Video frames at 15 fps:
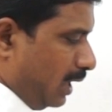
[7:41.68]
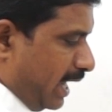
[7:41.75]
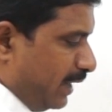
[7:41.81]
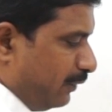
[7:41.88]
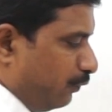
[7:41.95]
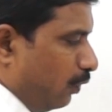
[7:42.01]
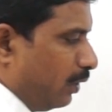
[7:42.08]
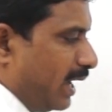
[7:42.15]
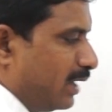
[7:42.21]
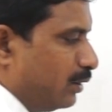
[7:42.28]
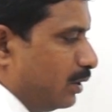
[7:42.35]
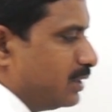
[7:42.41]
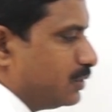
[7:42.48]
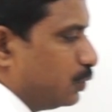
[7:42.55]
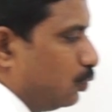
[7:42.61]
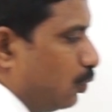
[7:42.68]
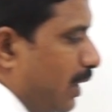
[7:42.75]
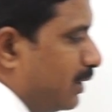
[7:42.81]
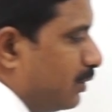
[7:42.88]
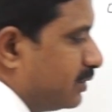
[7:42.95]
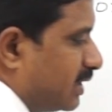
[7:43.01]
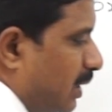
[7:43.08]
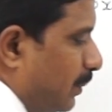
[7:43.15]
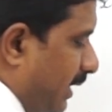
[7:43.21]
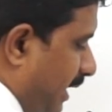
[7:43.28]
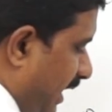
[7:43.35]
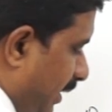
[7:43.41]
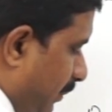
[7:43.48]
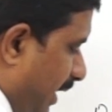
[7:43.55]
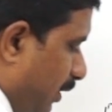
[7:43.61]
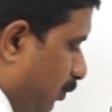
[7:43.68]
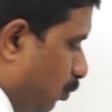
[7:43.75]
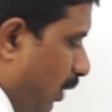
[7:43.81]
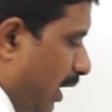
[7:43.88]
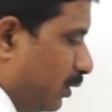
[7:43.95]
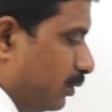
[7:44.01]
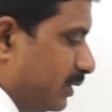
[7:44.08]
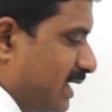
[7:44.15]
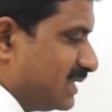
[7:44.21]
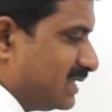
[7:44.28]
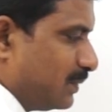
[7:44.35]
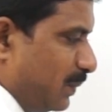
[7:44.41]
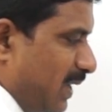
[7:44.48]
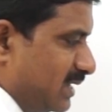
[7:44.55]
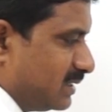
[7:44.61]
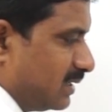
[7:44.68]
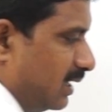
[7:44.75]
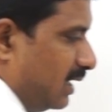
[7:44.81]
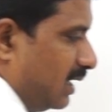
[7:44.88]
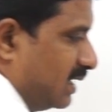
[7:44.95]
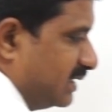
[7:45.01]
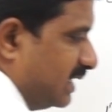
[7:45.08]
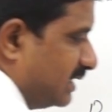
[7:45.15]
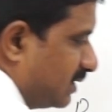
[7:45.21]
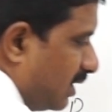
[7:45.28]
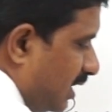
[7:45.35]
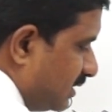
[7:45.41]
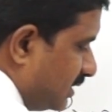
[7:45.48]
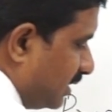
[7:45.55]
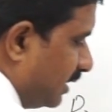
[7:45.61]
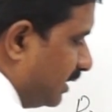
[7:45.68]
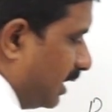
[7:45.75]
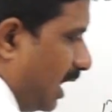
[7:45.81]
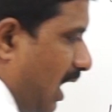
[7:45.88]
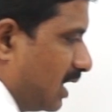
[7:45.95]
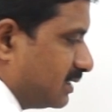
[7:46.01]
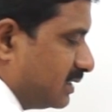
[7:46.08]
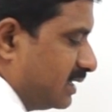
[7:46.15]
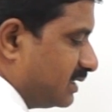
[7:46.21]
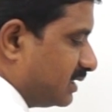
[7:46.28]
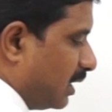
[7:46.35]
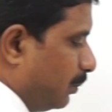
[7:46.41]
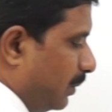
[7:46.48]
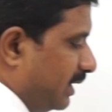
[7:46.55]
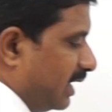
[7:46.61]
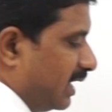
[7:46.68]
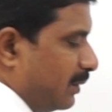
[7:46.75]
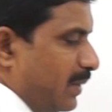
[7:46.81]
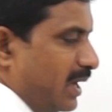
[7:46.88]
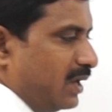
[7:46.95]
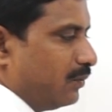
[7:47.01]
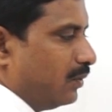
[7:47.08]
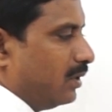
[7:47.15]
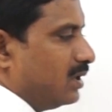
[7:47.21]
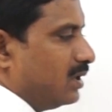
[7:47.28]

In 4 hydrogens, 2 hydrogens completed, remaining 2 hydrogens plus 6 oxygens completed, remaining 1